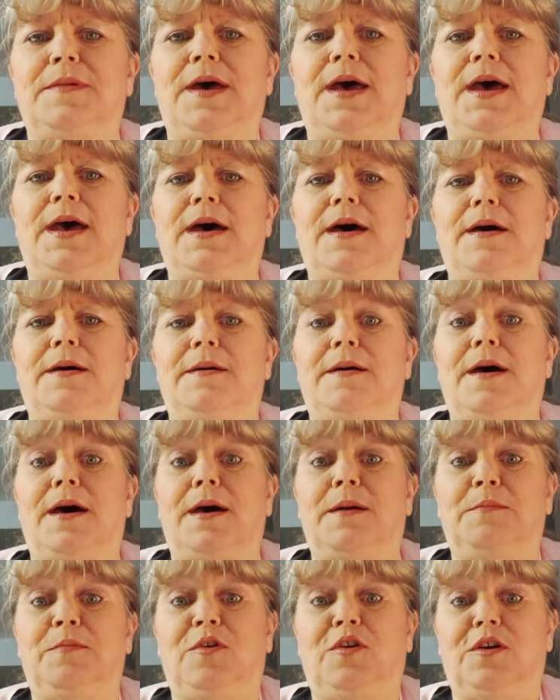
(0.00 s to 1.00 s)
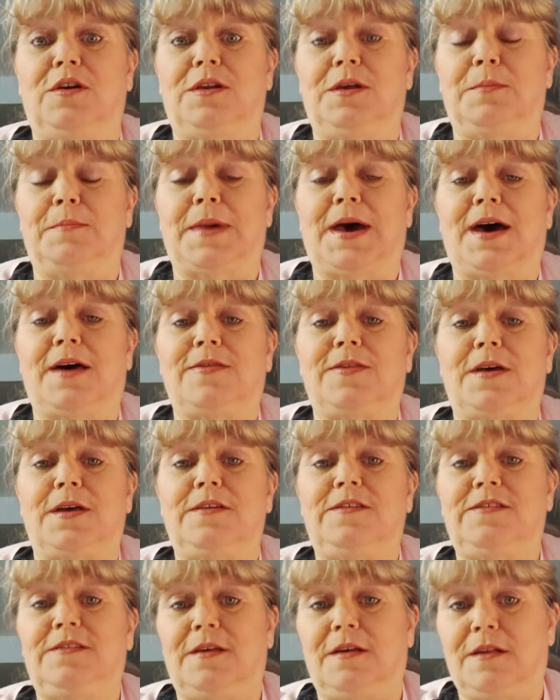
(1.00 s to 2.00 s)
I'm good in math. I
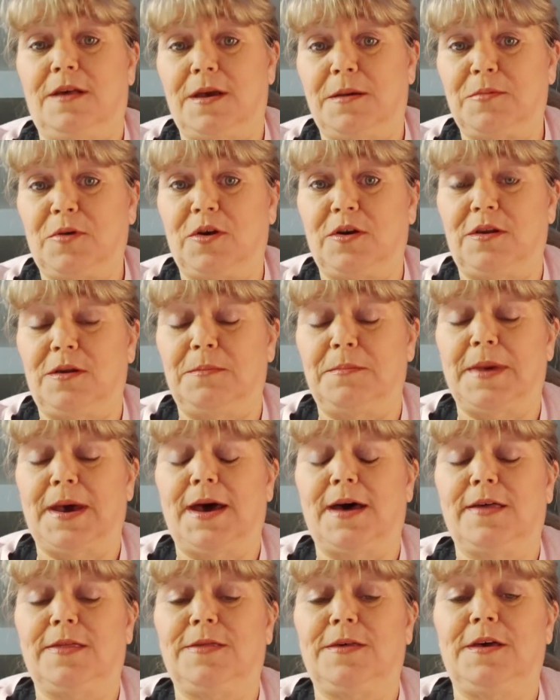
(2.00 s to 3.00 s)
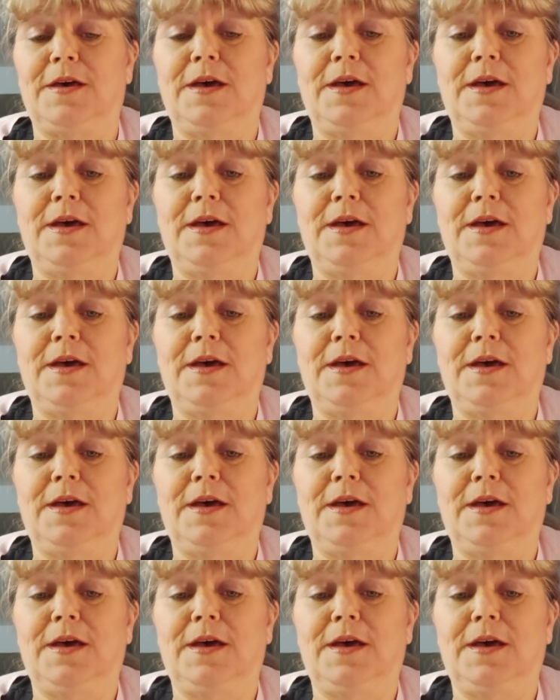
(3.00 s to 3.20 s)
still am good in math.